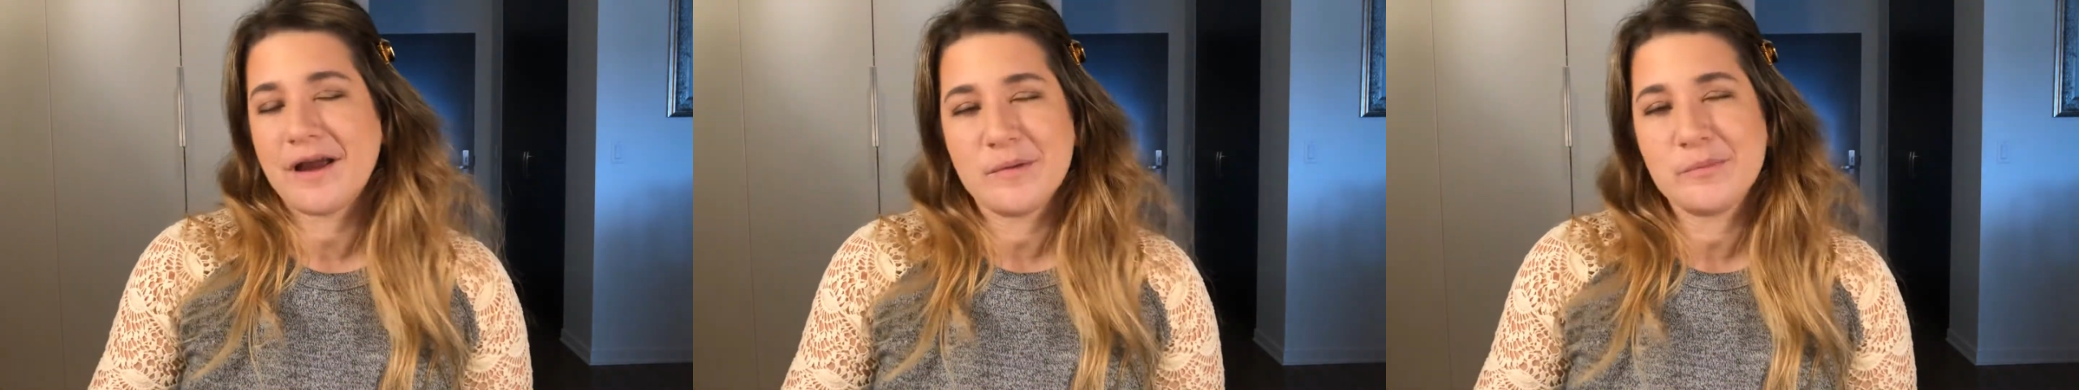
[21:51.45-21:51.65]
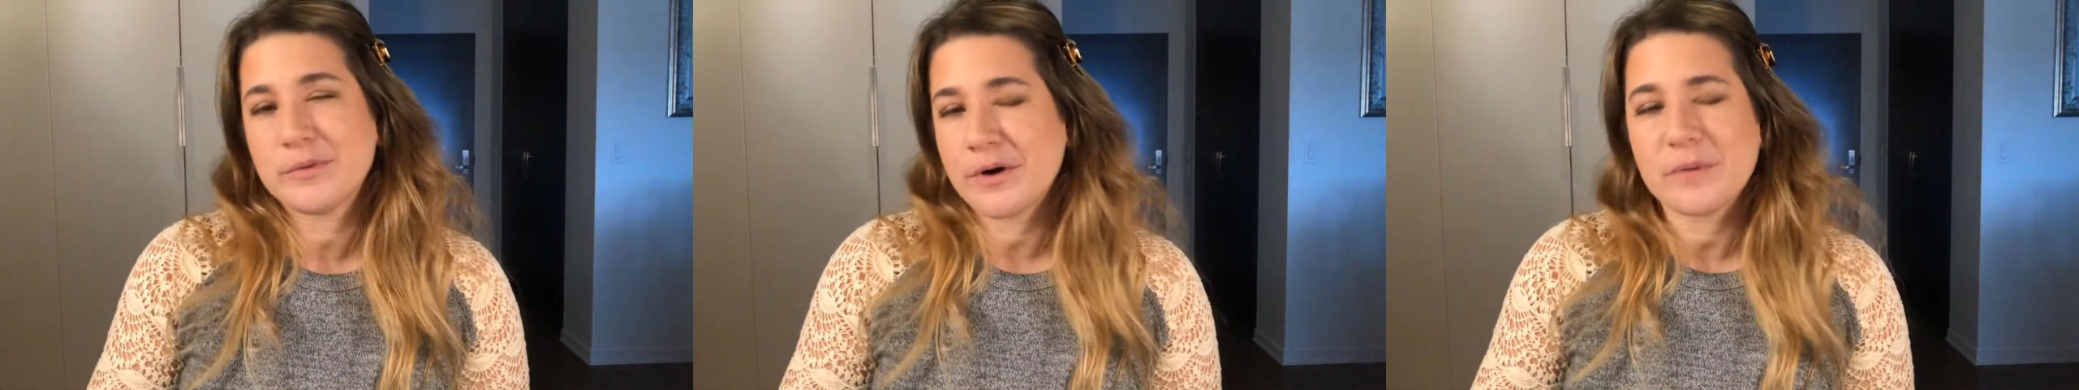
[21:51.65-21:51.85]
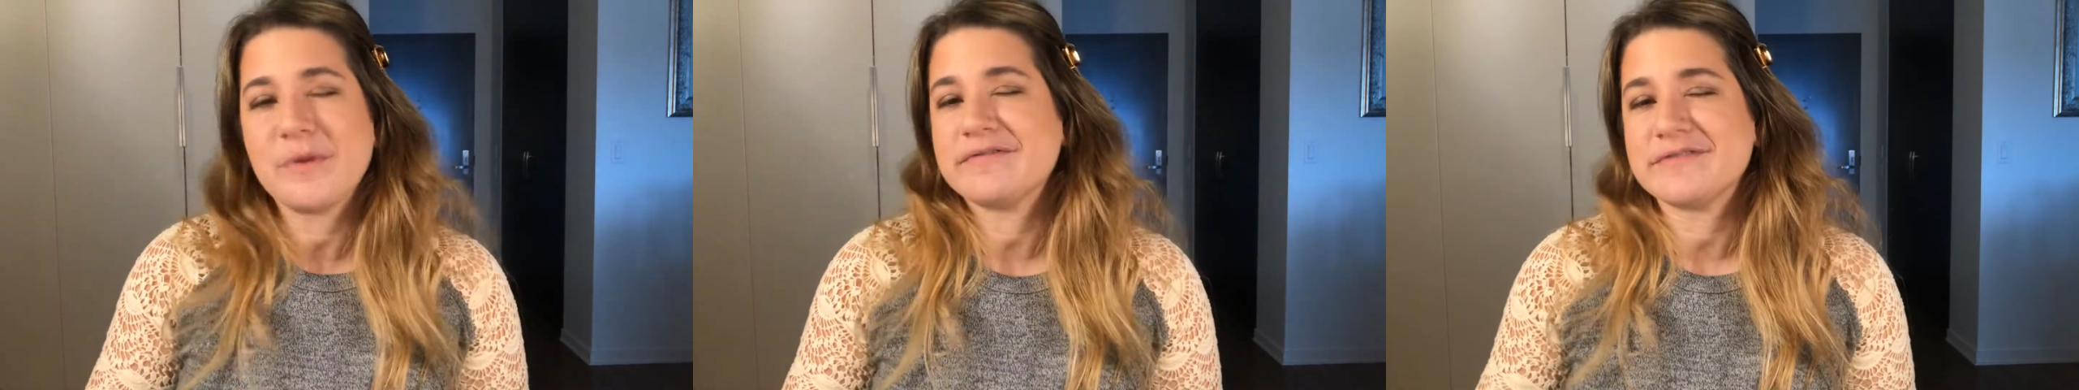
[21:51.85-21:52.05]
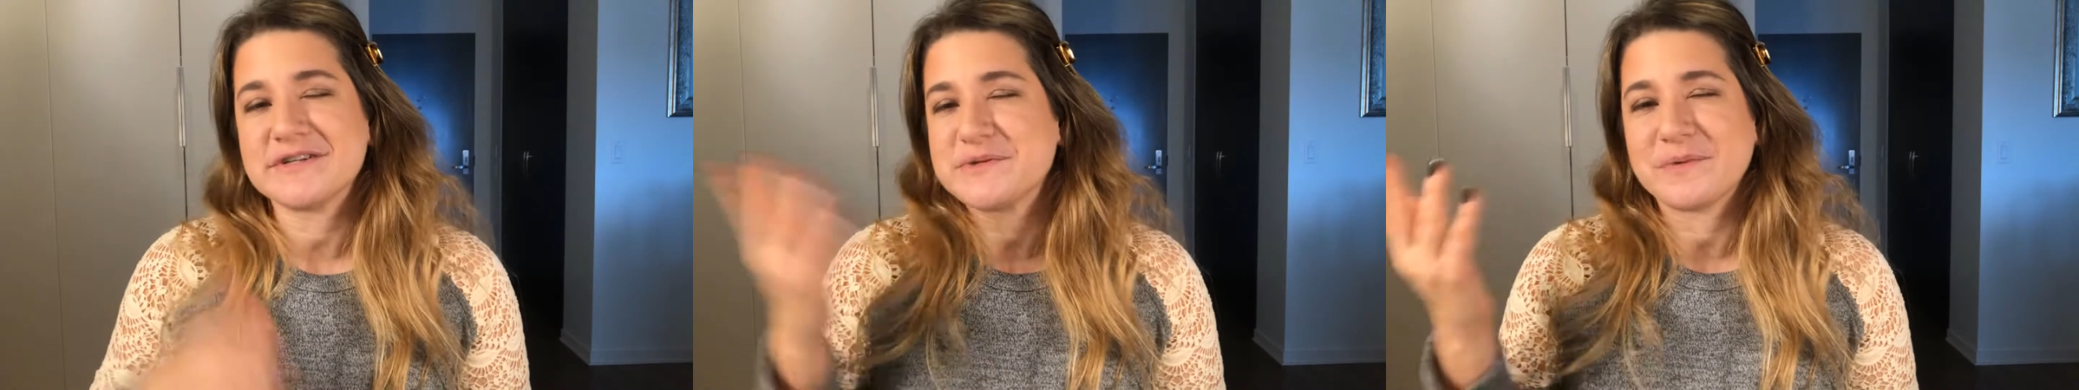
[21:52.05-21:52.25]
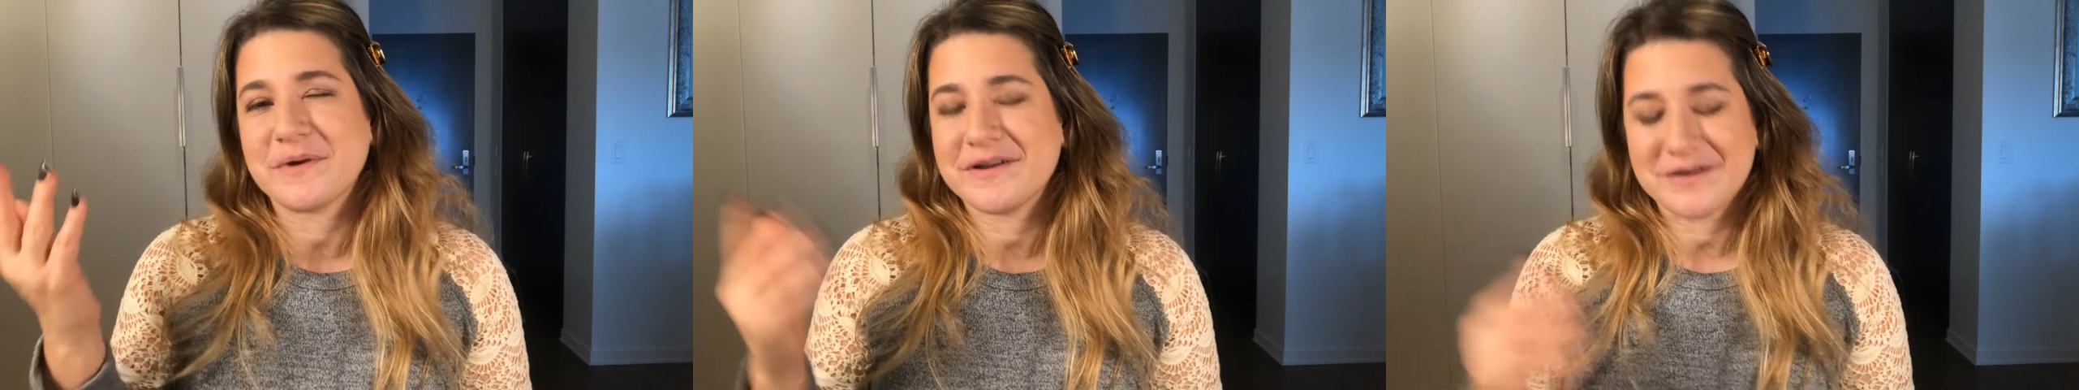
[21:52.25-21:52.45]
I broke my
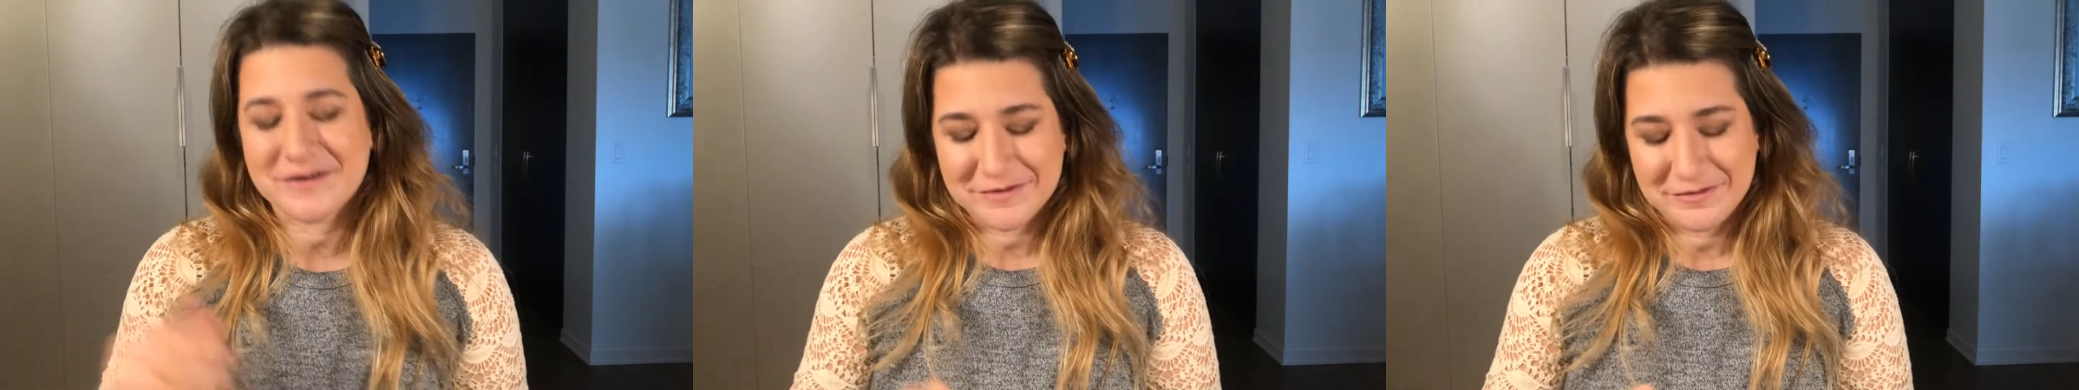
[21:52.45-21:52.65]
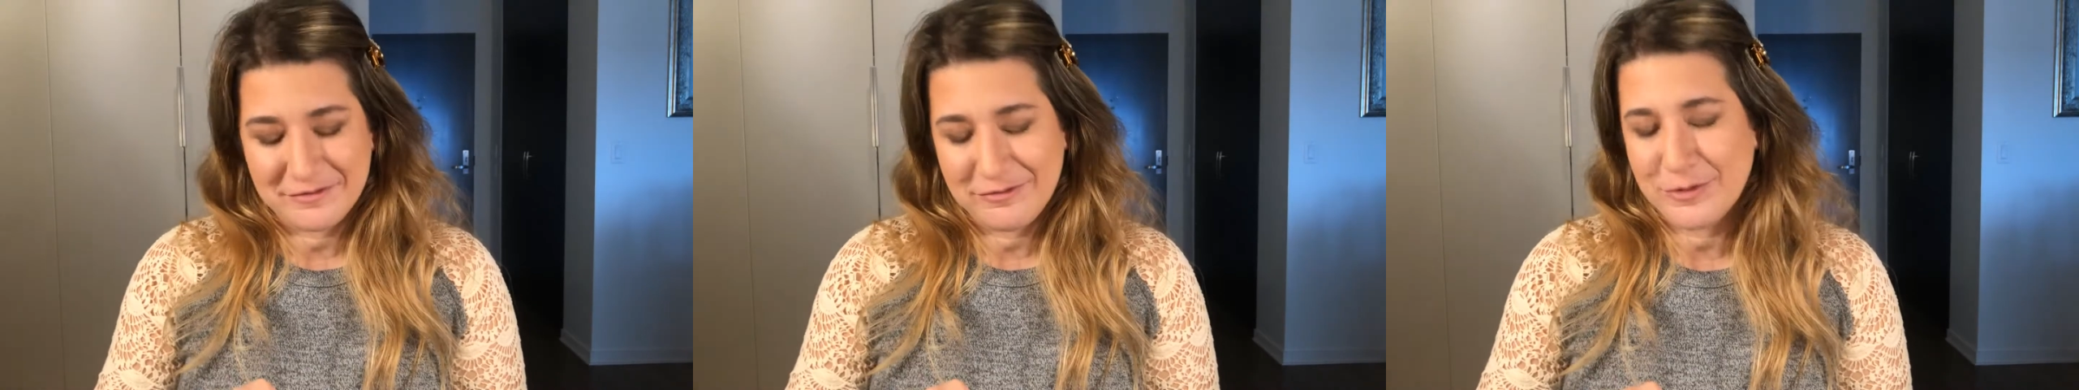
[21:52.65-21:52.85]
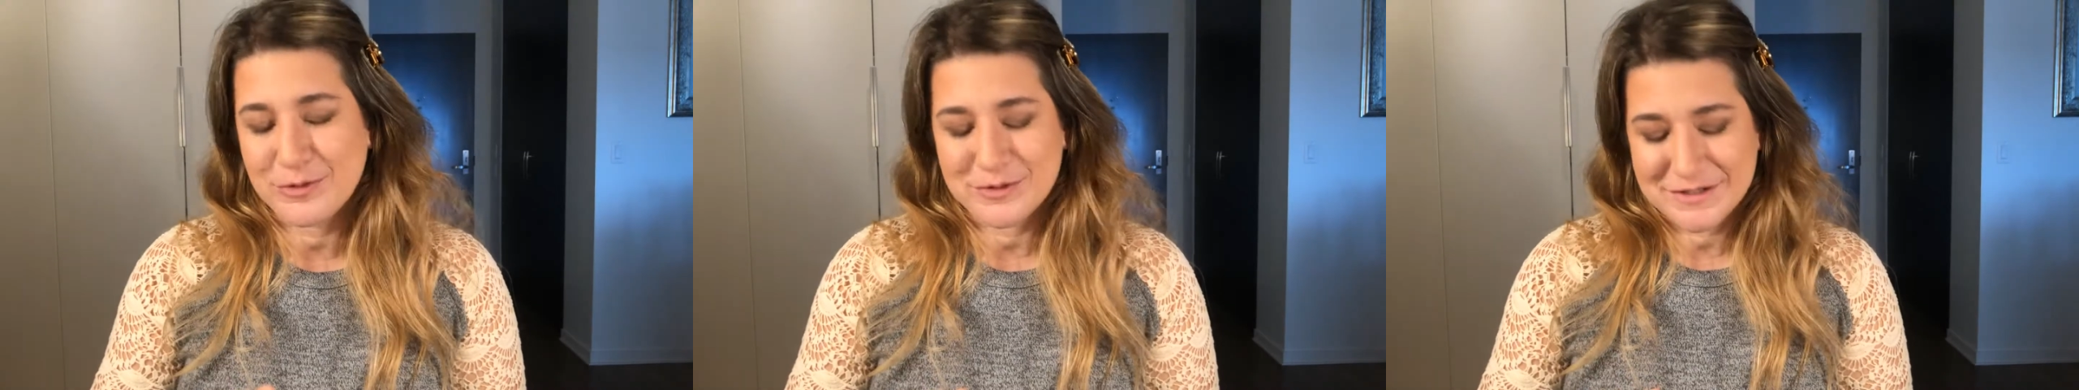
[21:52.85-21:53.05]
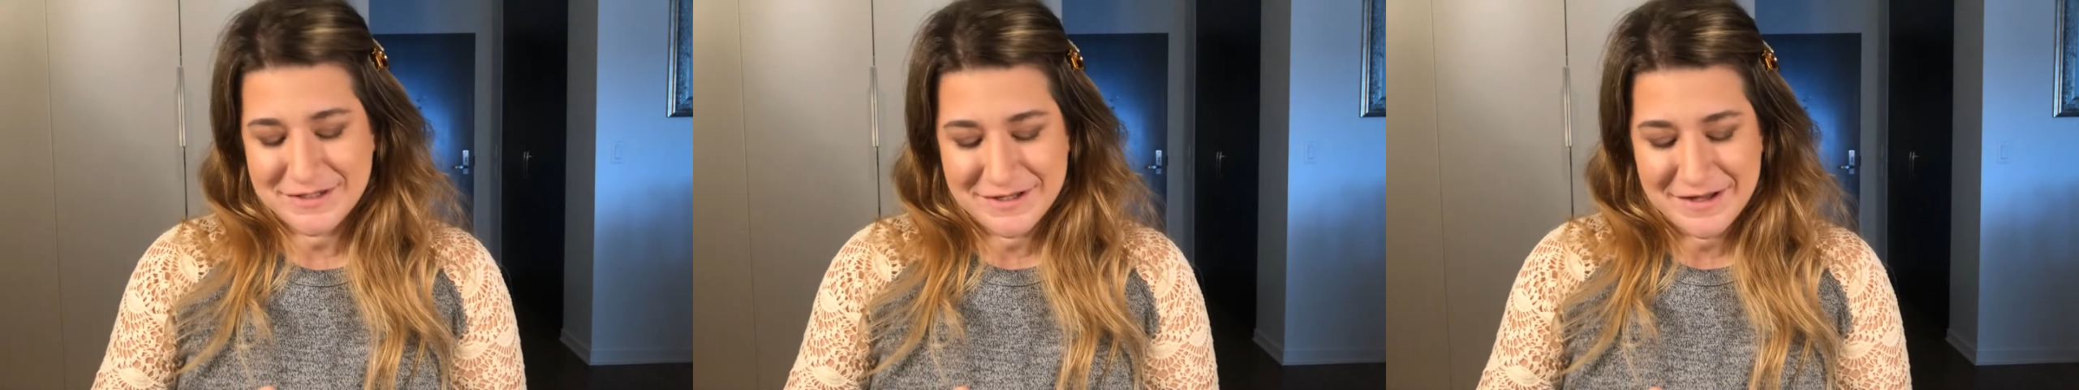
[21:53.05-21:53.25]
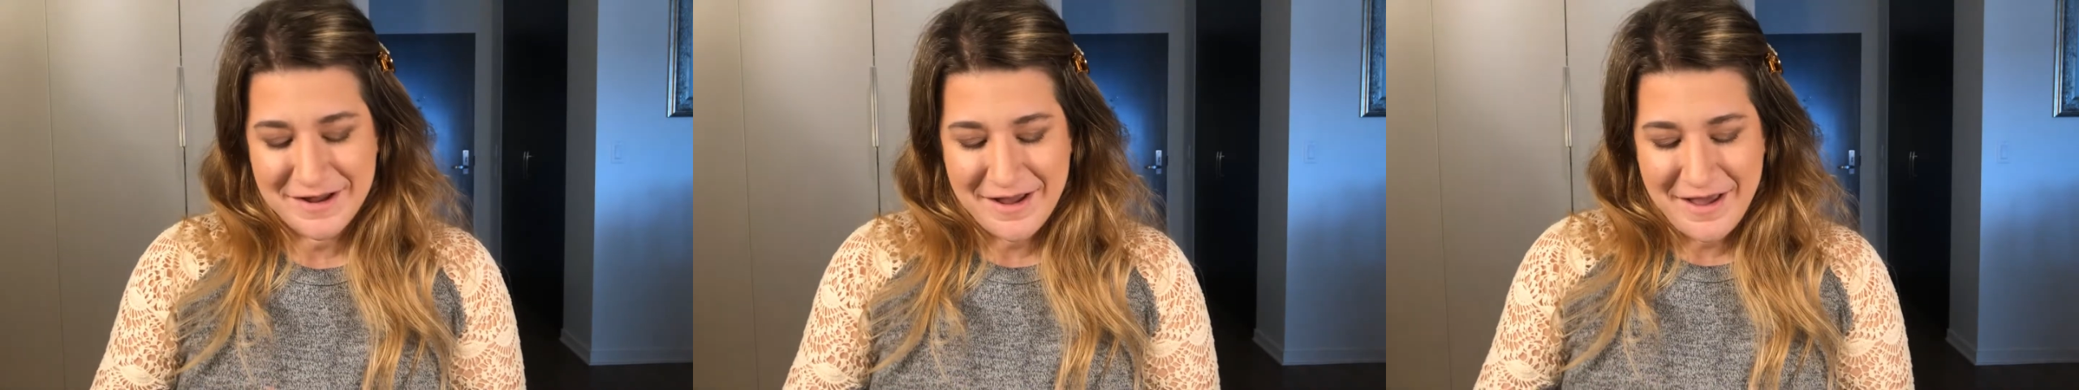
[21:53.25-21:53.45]
first one out, of course.